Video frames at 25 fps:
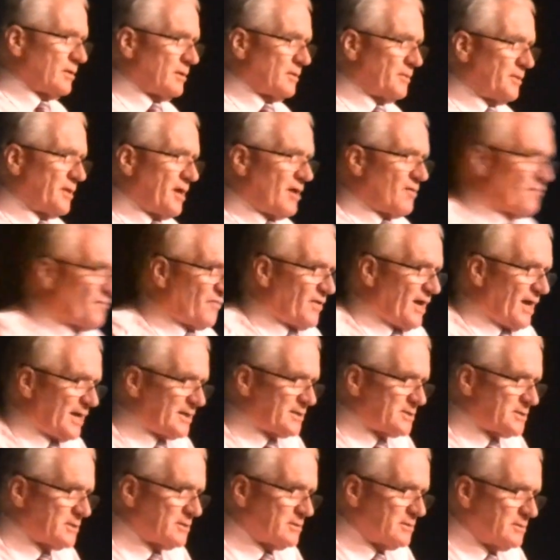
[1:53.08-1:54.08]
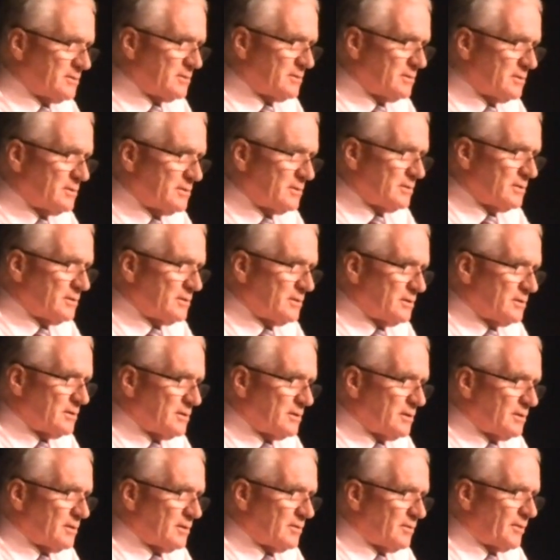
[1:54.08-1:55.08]
the effect
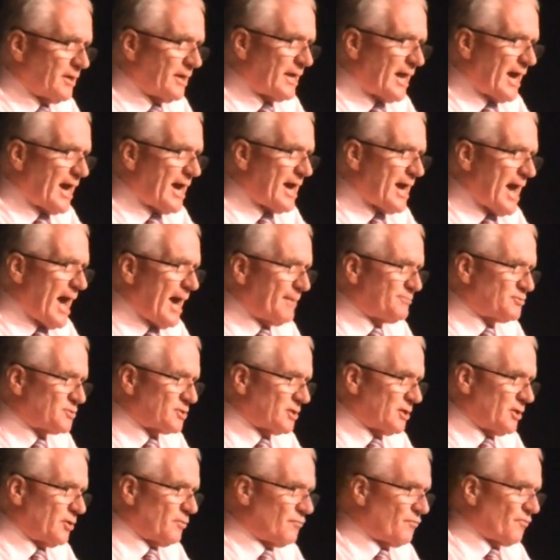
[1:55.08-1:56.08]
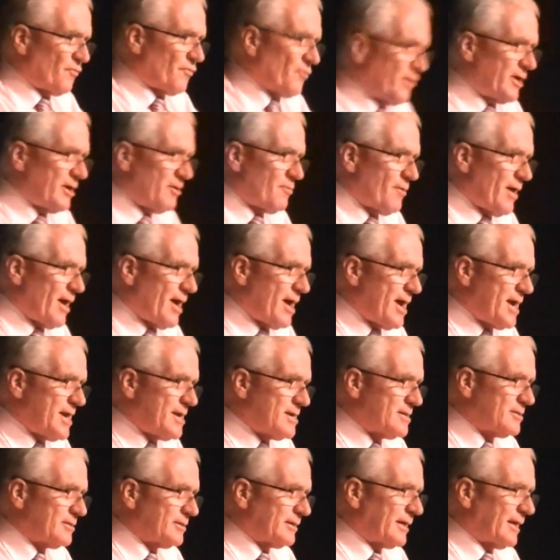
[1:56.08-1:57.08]
that an absolute free
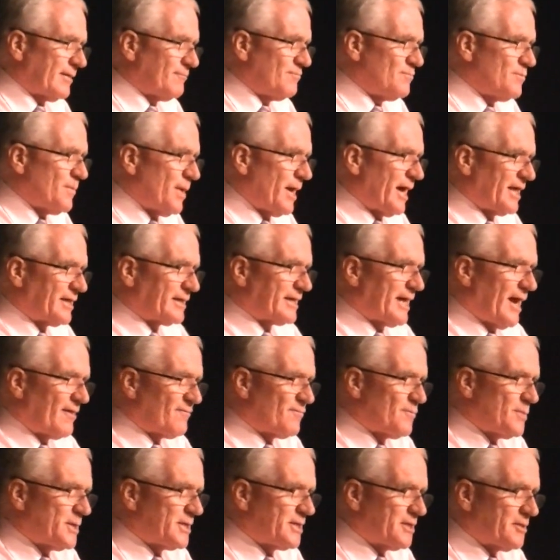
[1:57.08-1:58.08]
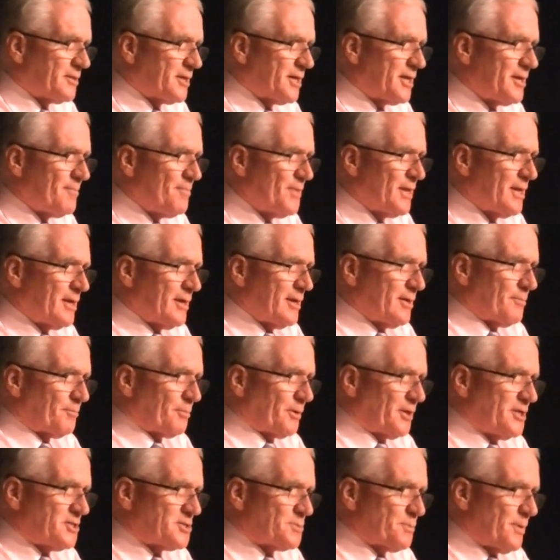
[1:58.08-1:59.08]
rein given by the government and the
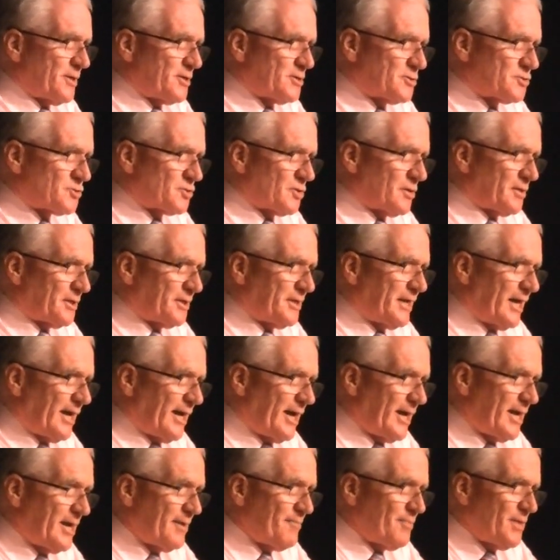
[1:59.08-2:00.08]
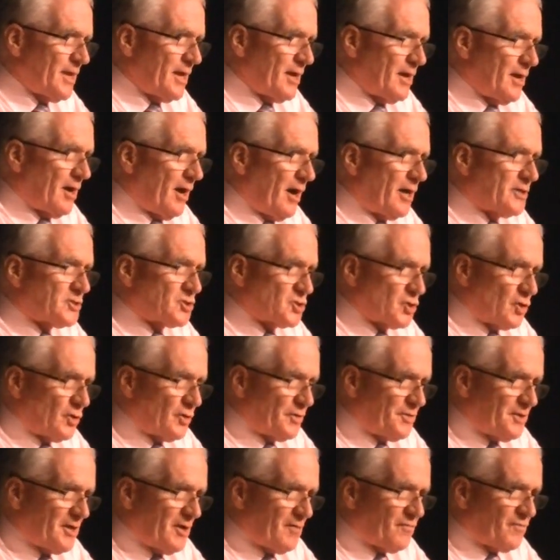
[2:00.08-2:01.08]
police minister of the day, I
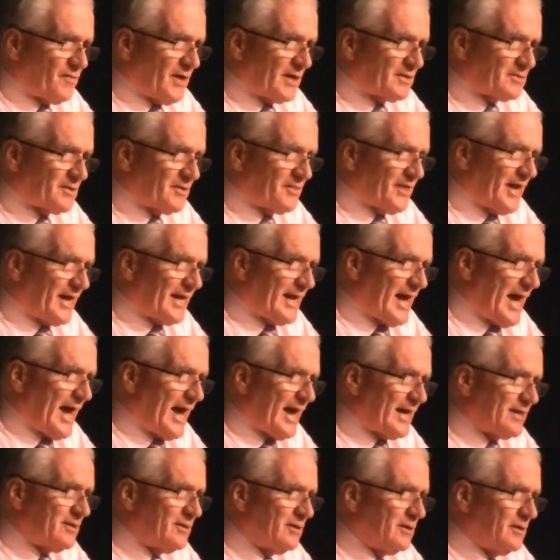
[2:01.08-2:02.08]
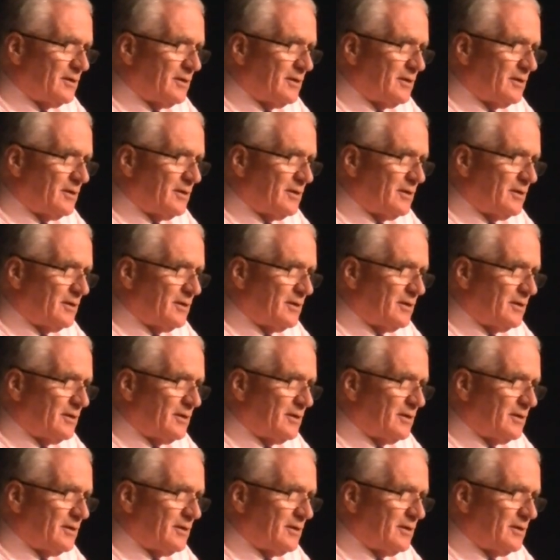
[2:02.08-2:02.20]
saw the effect that that had